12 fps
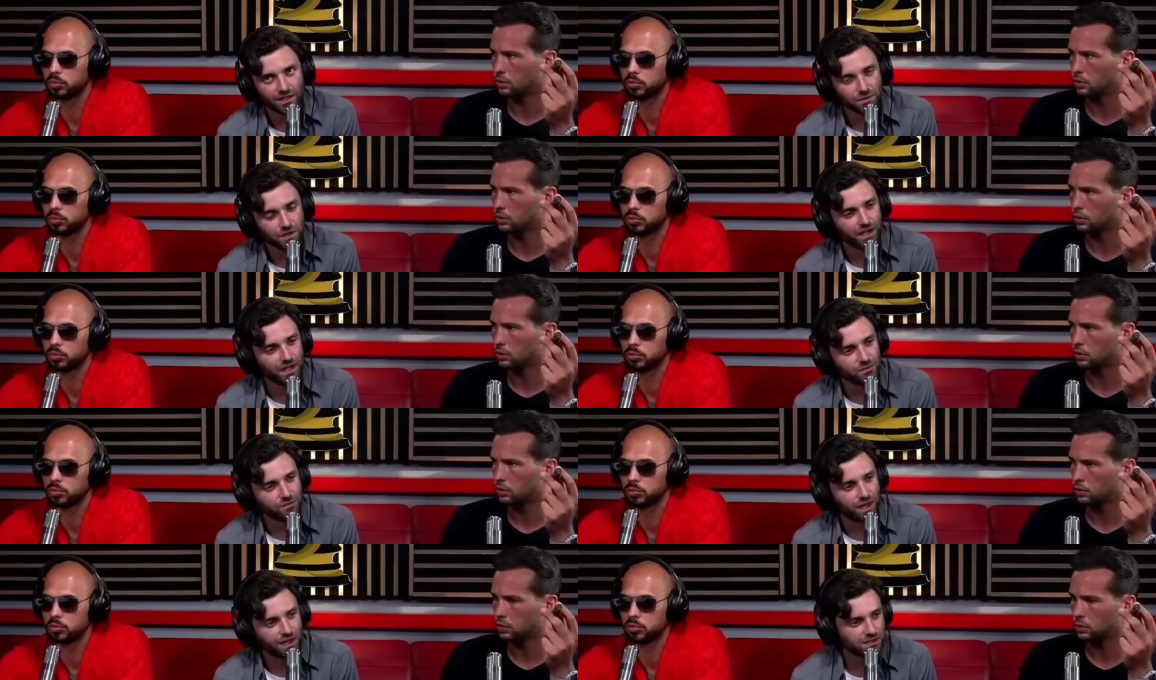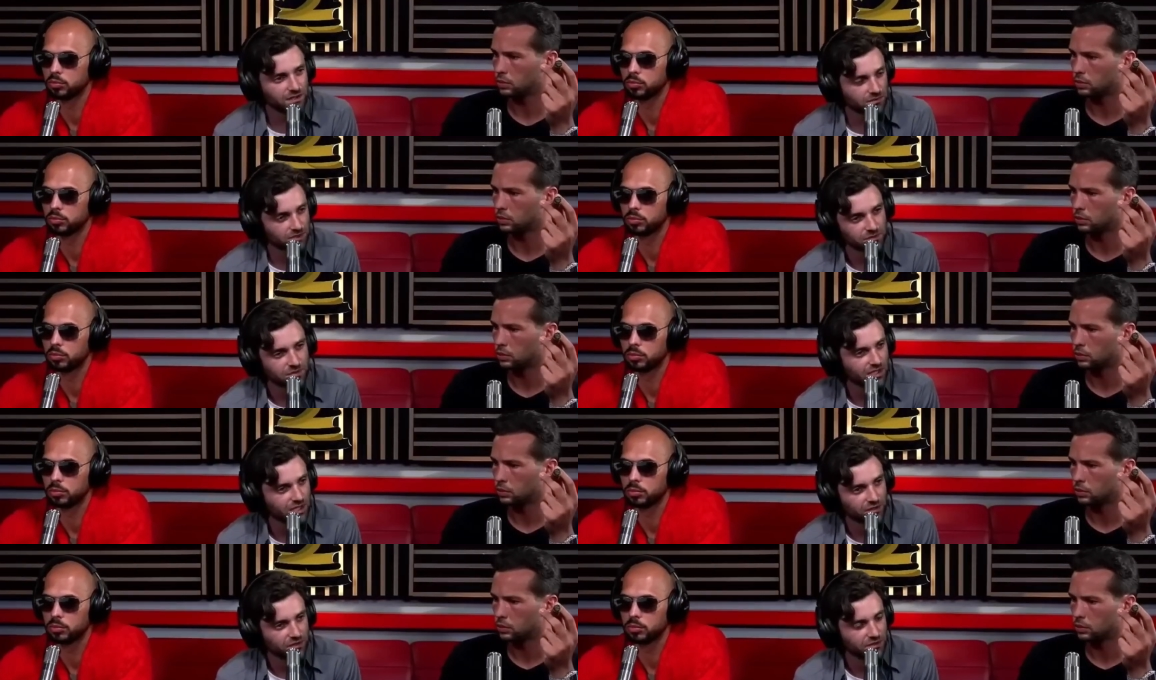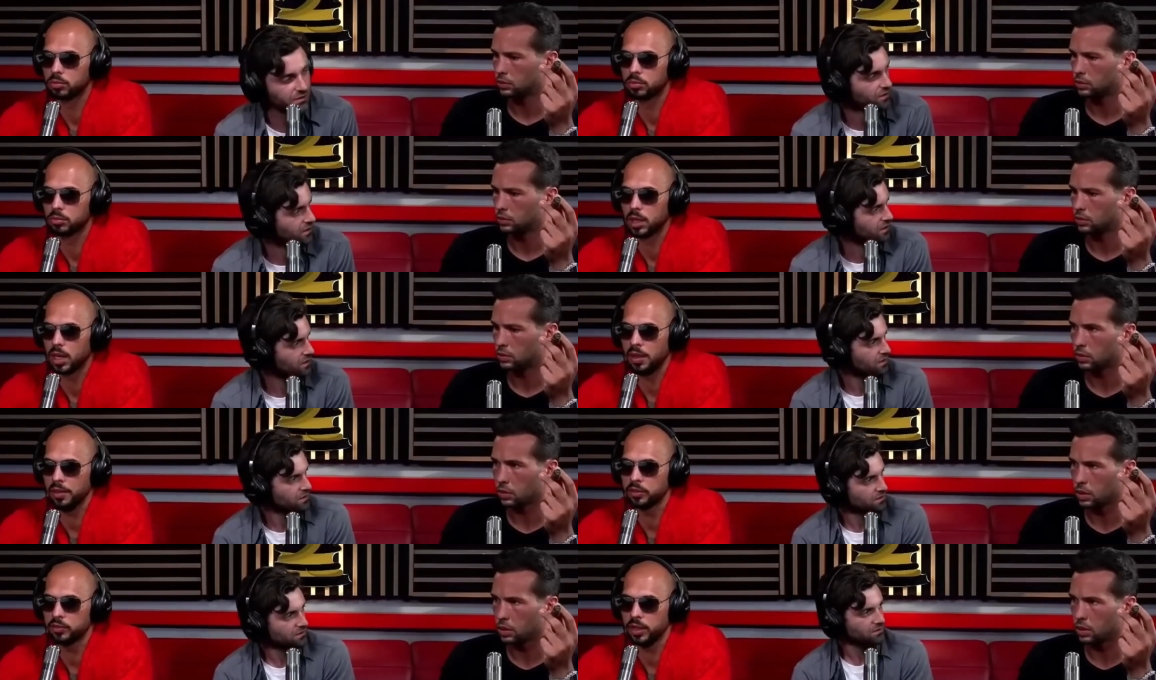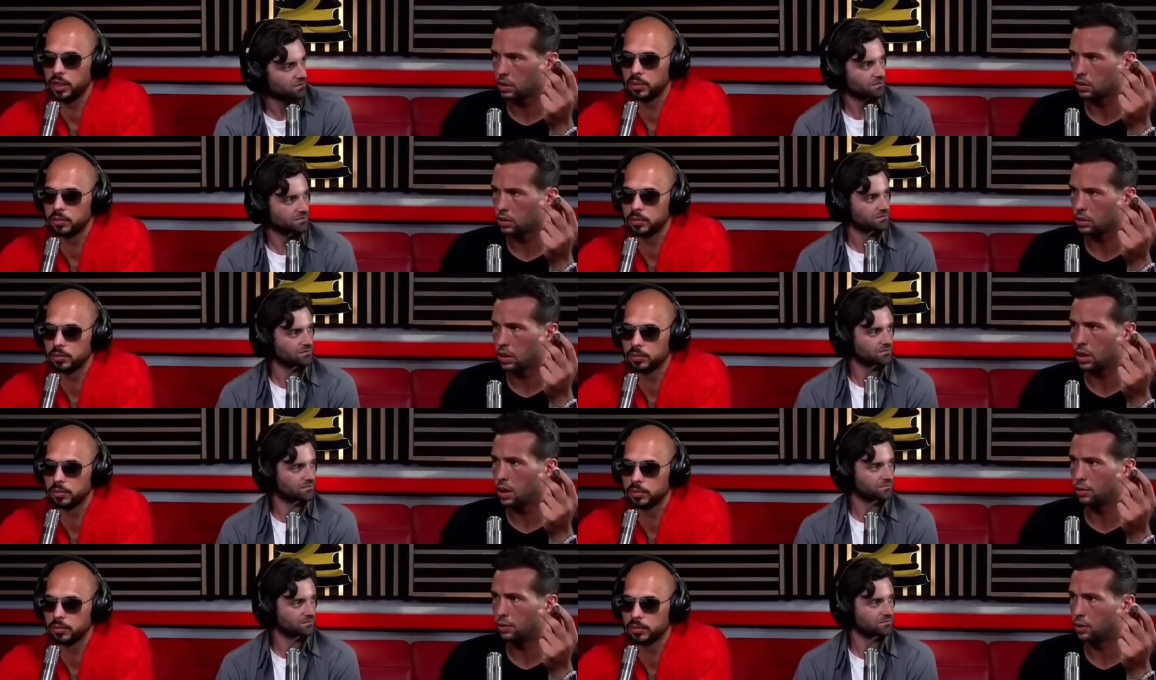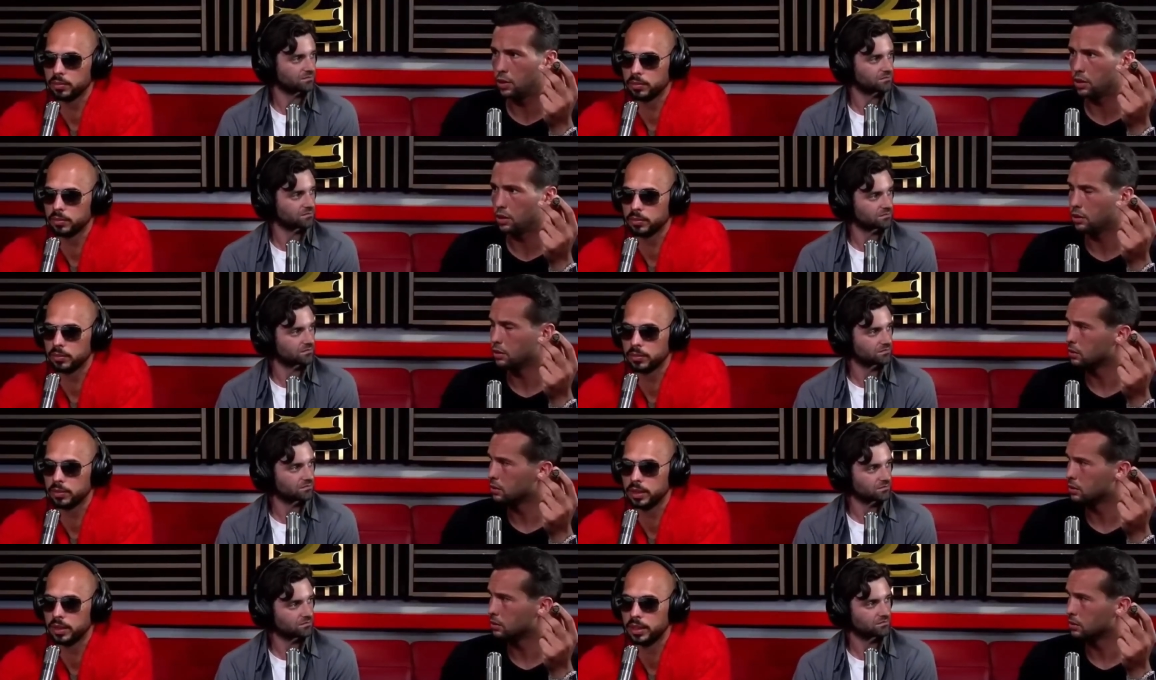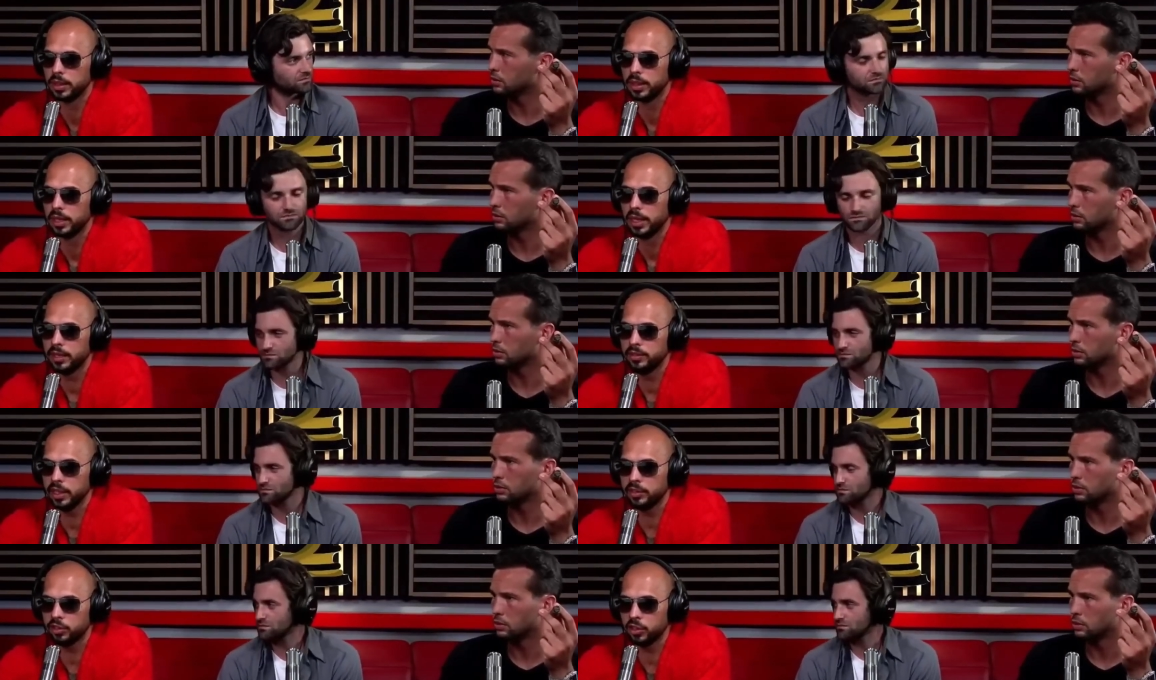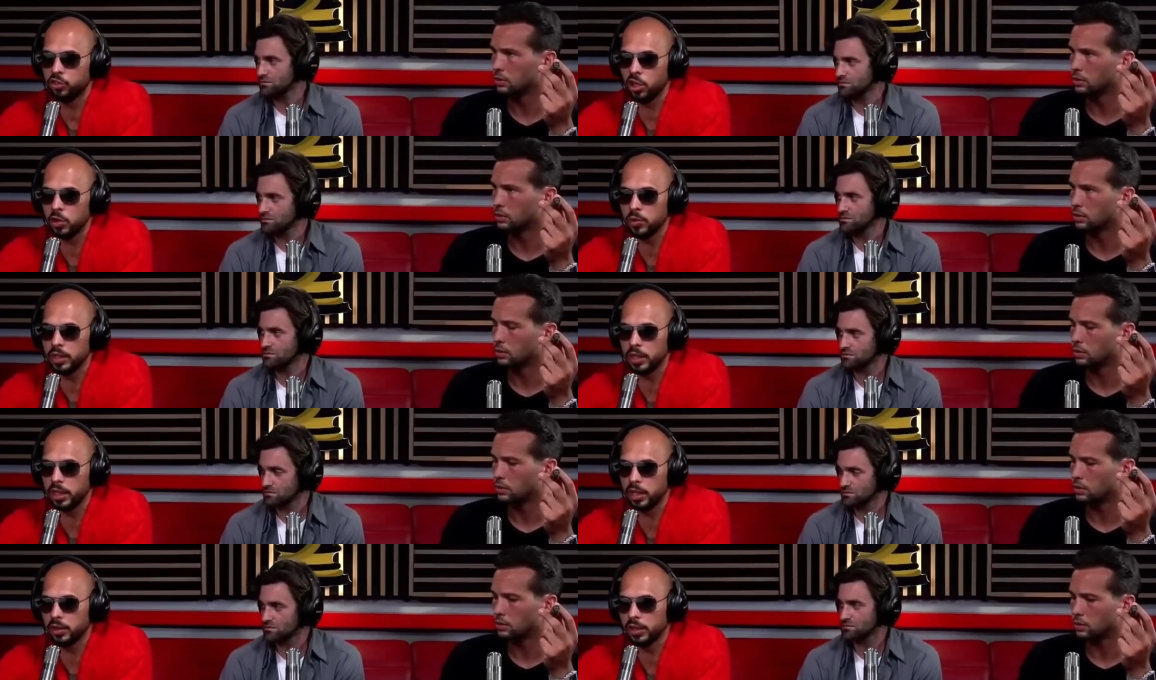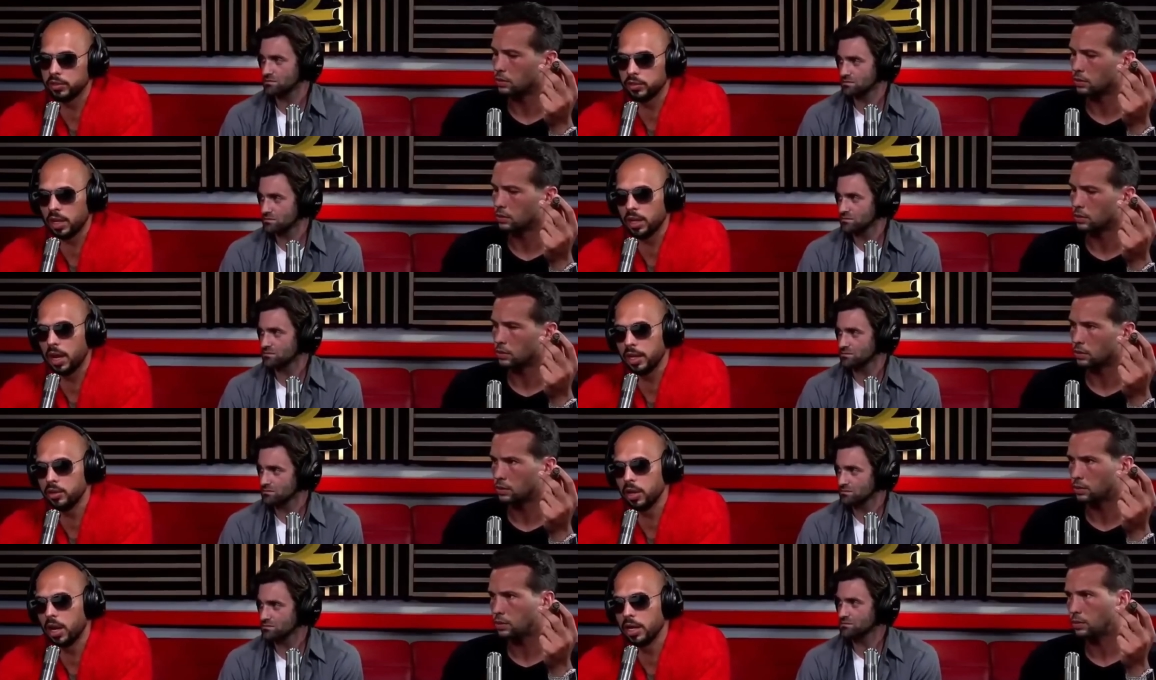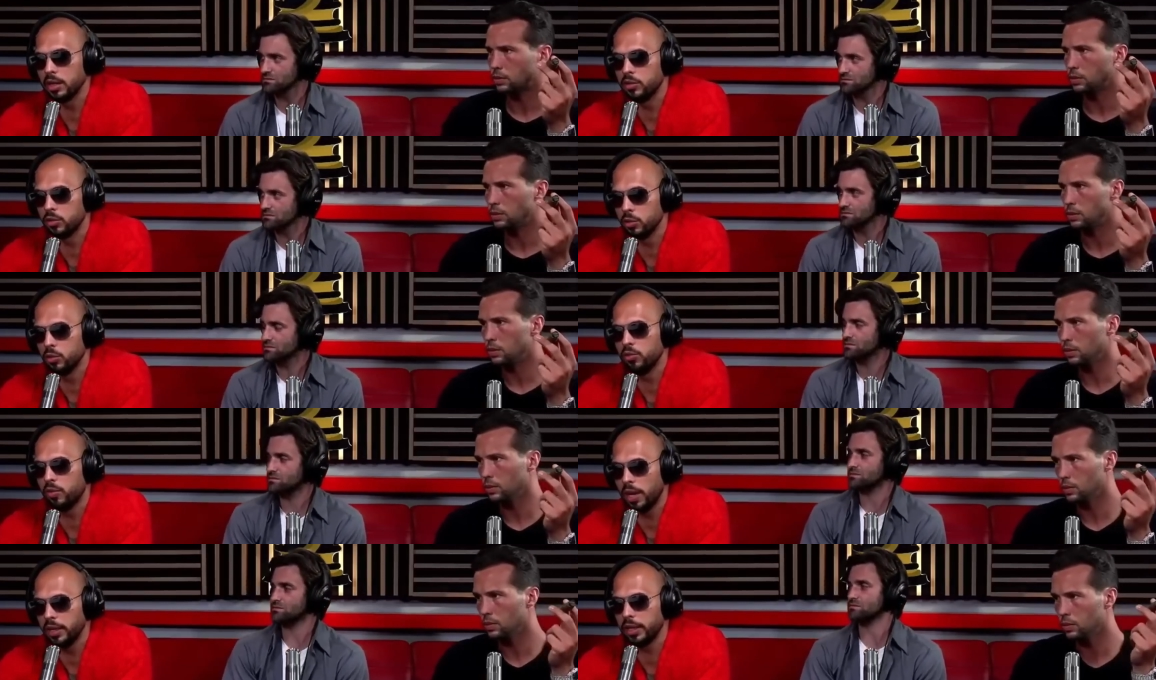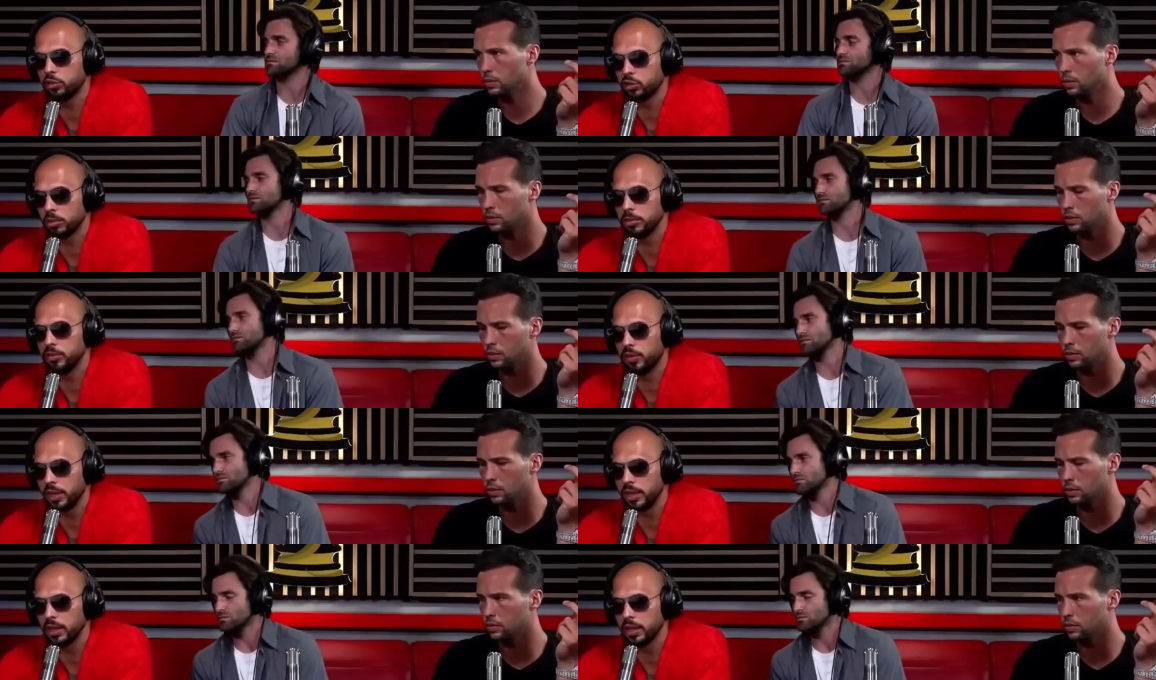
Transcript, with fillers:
Speaker 1: when the haters react to something that you say or do? I think
Speaker 2: it's funny. Yeah, I feel nothing. It's it's it's genuinely hilarious. I I, I do find it extremely funny